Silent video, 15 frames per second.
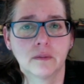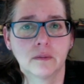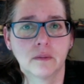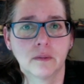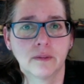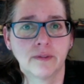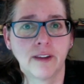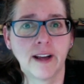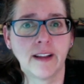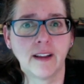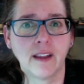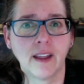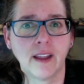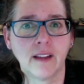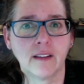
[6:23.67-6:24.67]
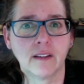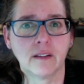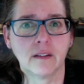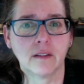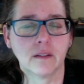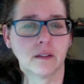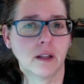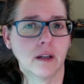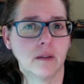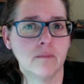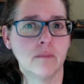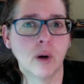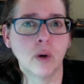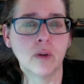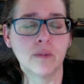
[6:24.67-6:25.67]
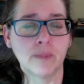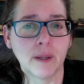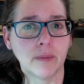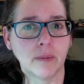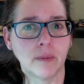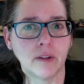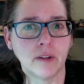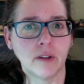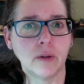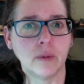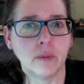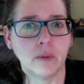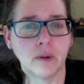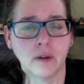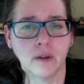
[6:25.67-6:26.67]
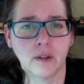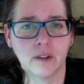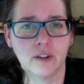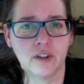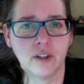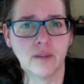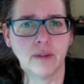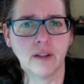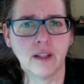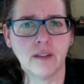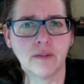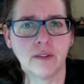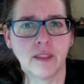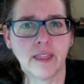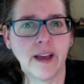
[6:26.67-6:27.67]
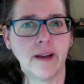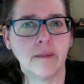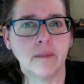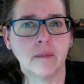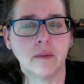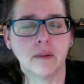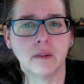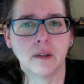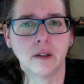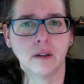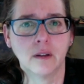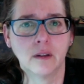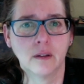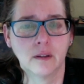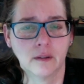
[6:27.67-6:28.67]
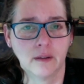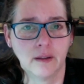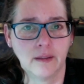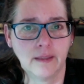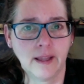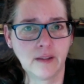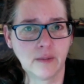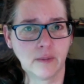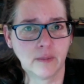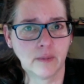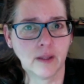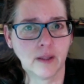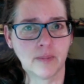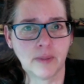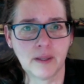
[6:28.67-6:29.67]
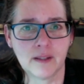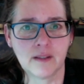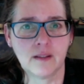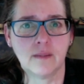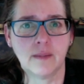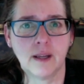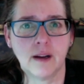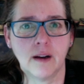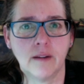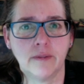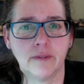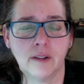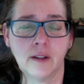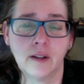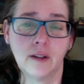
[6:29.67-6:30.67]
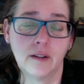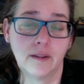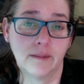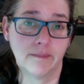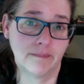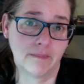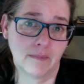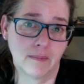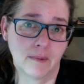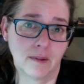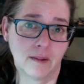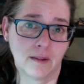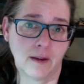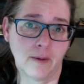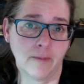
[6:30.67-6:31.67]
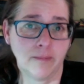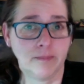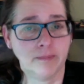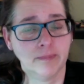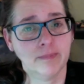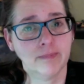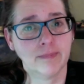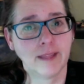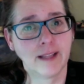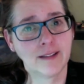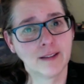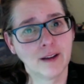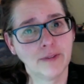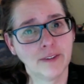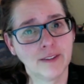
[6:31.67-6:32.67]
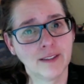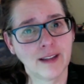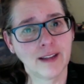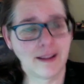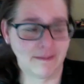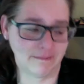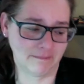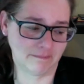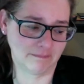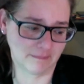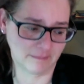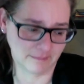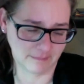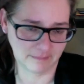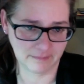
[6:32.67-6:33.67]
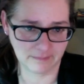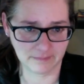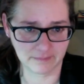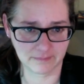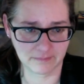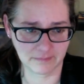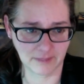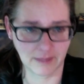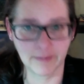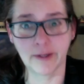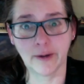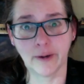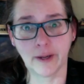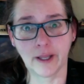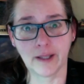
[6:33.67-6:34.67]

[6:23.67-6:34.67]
fighting cancer that most people would do. She believed them. And that's what really pisses me off. So that's all for today. I'm going to go get